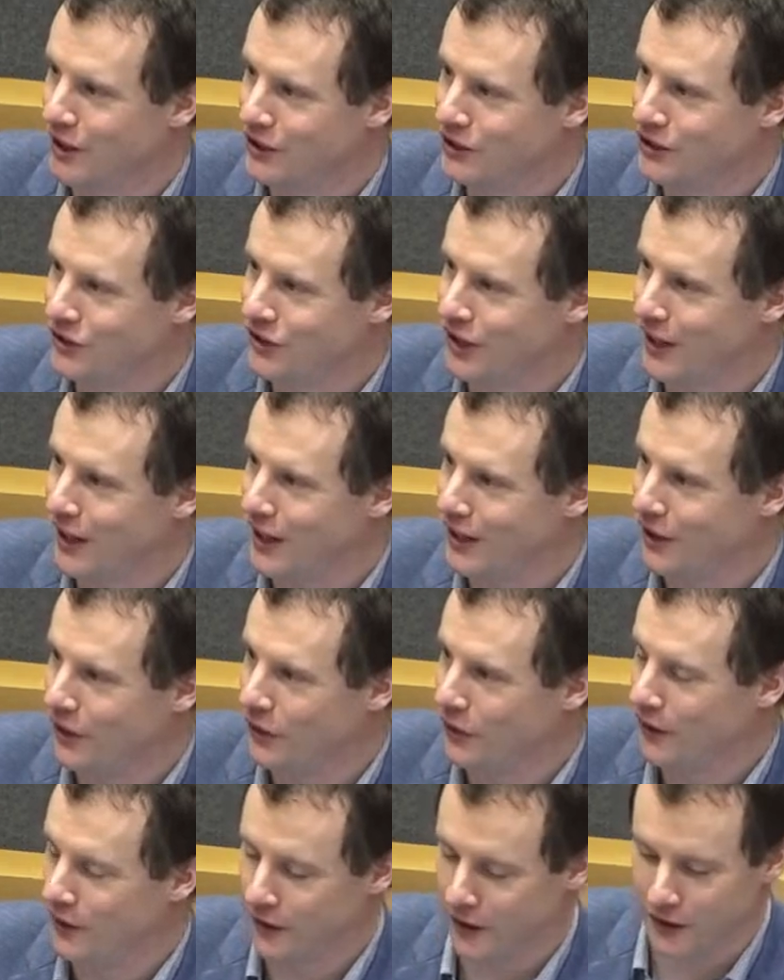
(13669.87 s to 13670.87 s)
conversation today.
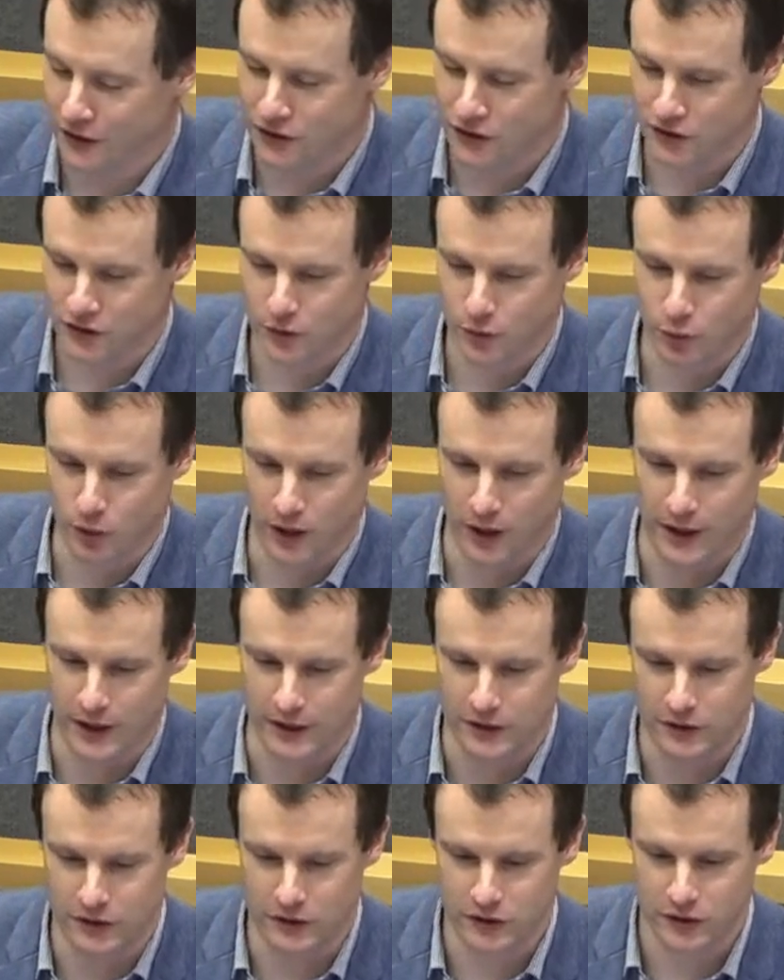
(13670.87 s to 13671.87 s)
I know that this
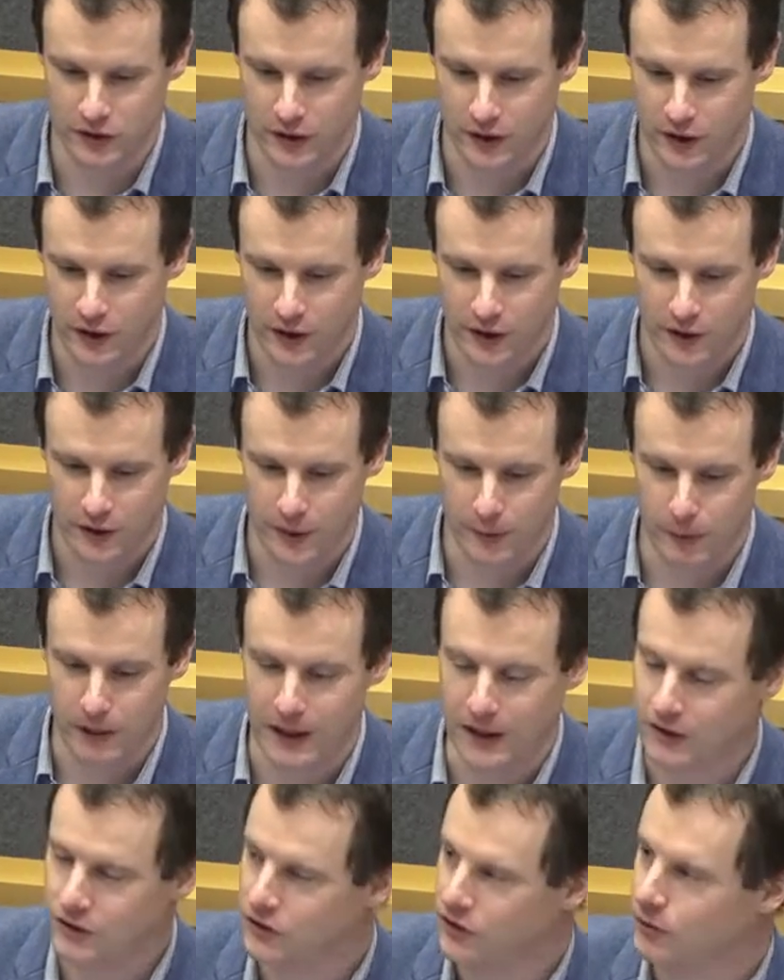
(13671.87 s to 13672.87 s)
was
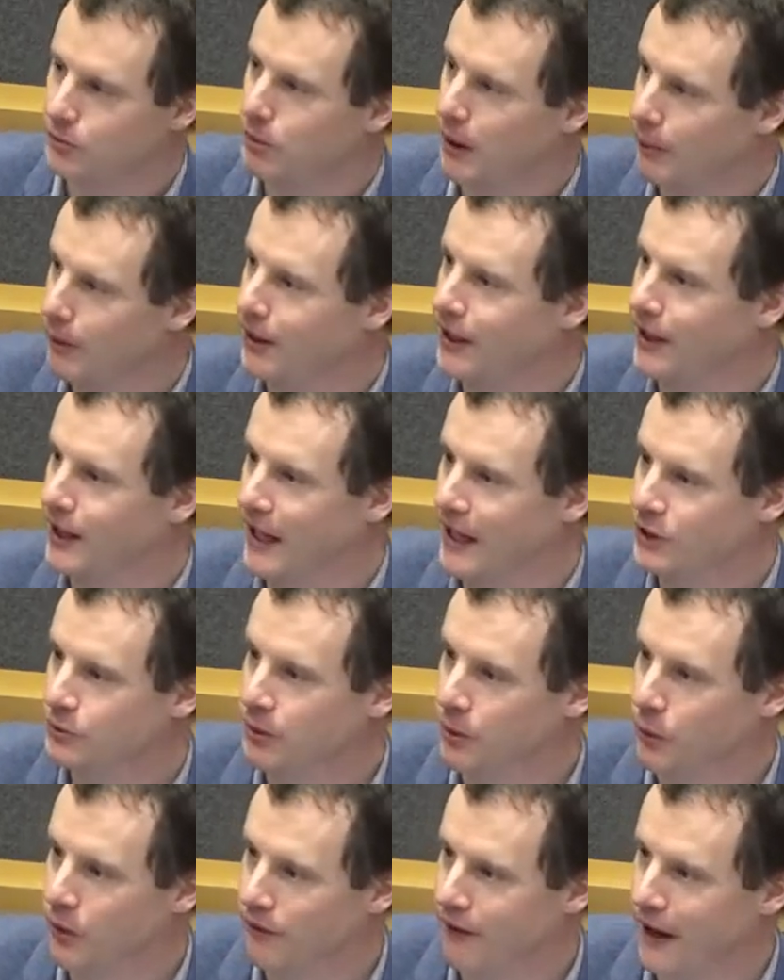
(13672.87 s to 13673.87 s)
the biggest public
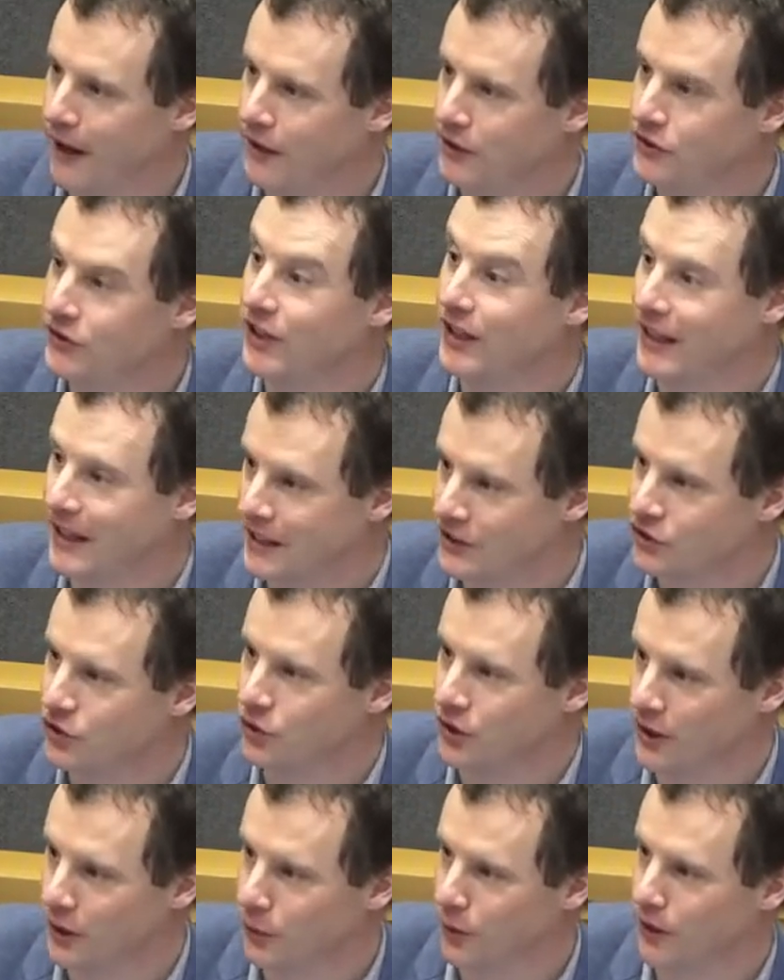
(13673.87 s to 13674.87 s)
engagement we've had in city
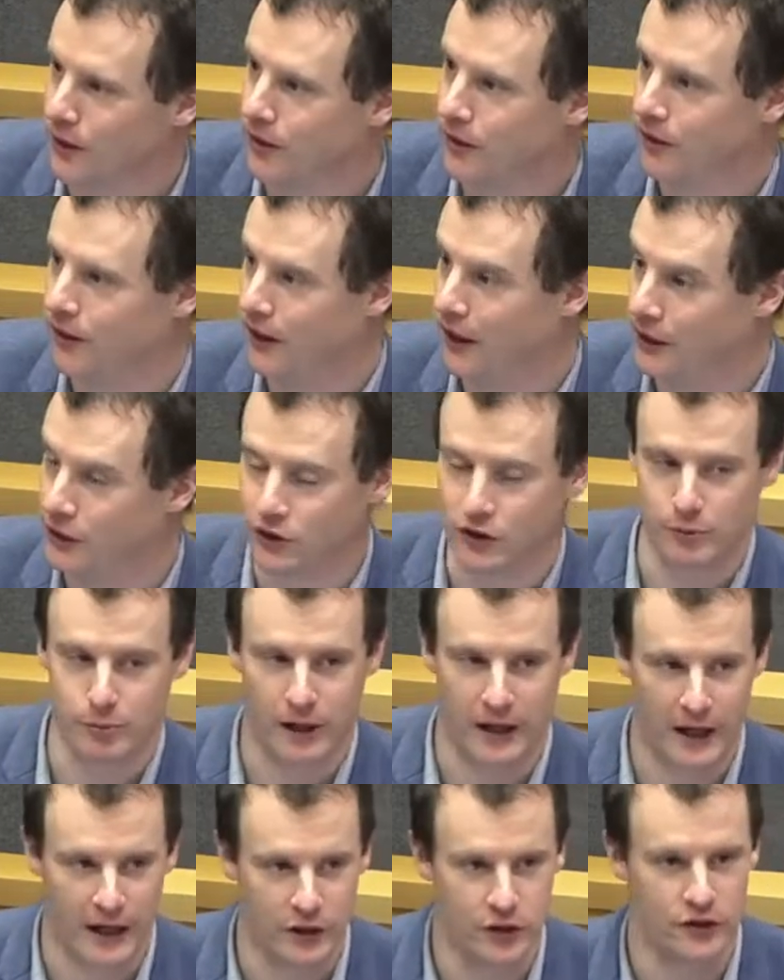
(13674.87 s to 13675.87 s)
history, with
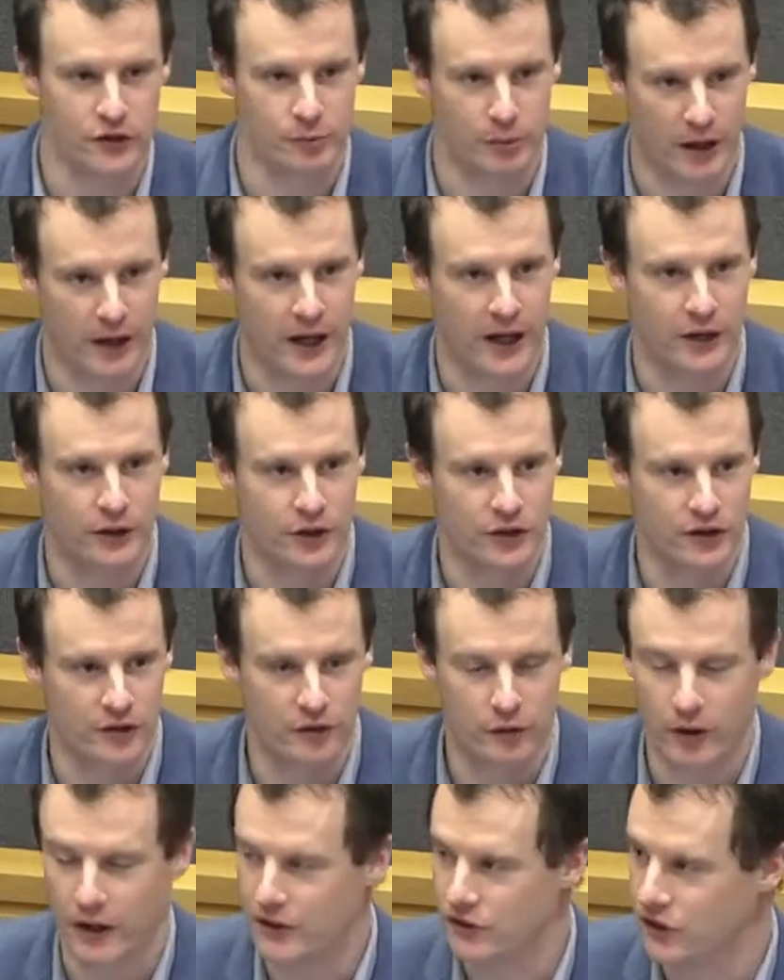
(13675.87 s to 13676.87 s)
hundreds upon hundreds upon
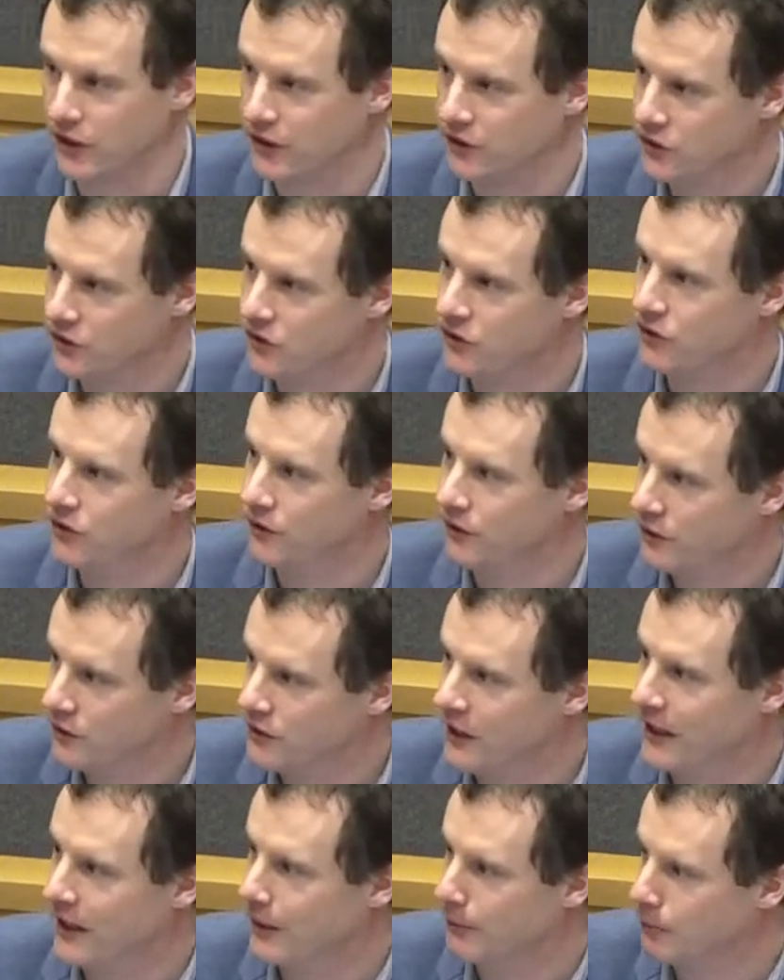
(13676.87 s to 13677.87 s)
hundreds of residents
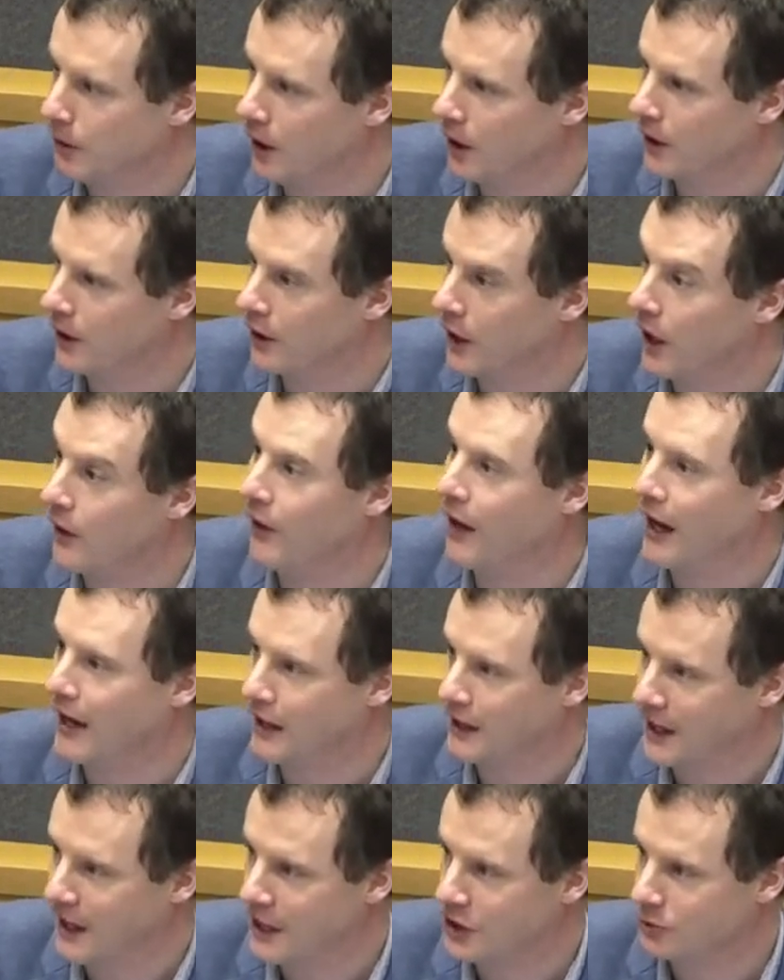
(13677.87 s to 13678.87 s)
taking part in
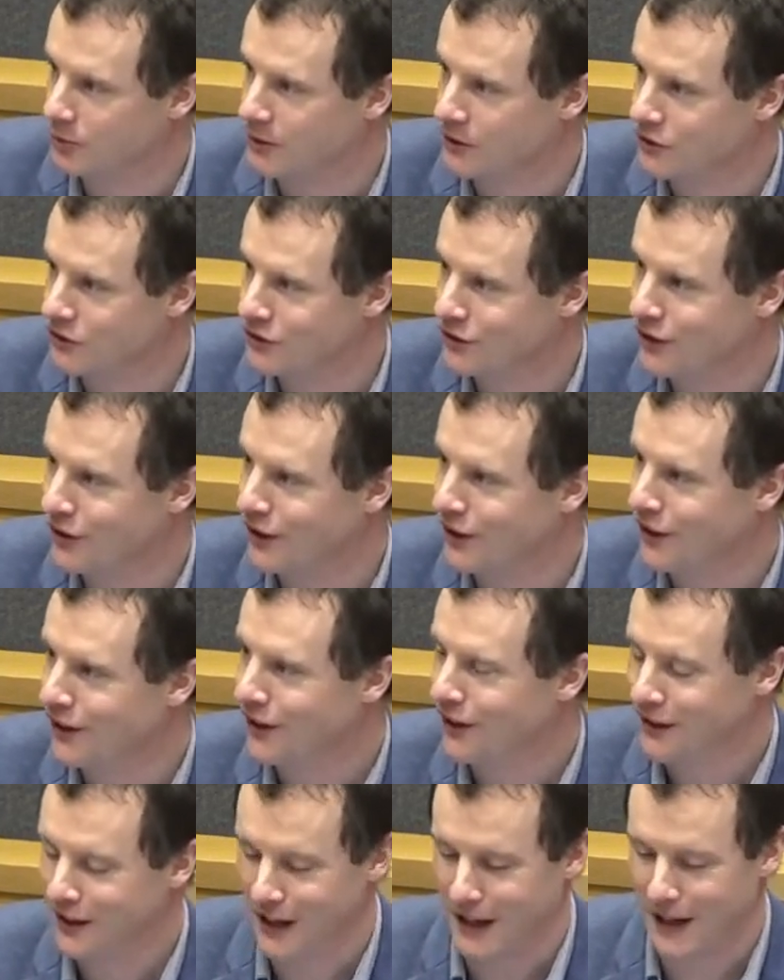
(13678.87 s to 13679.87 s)
online engagements,